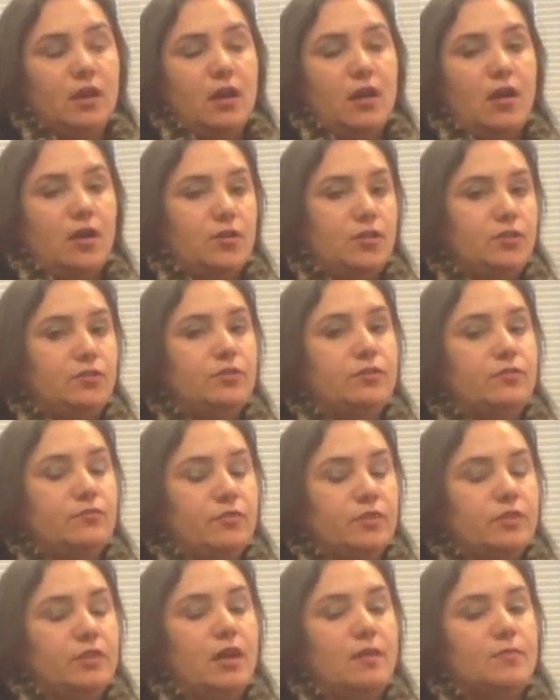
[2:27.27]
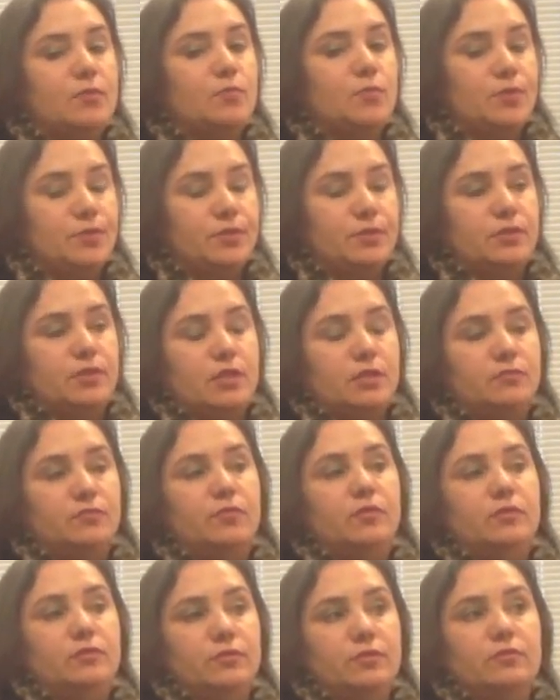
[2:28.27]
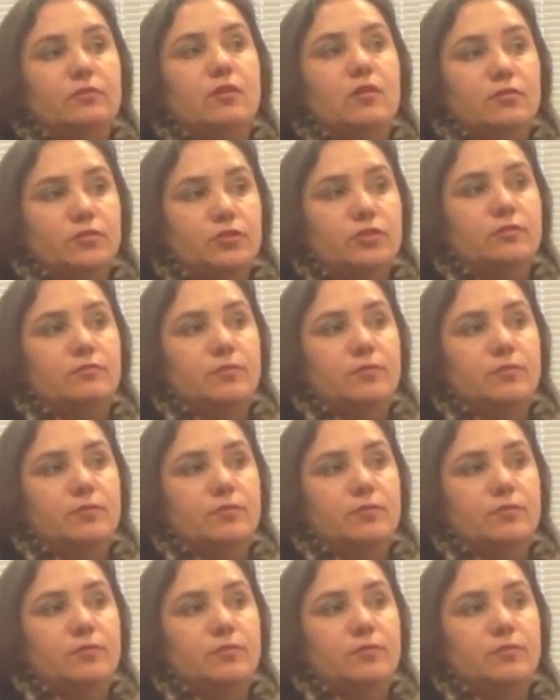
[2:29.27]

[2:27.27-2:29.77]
are 2 to 3 times more successful in their long-term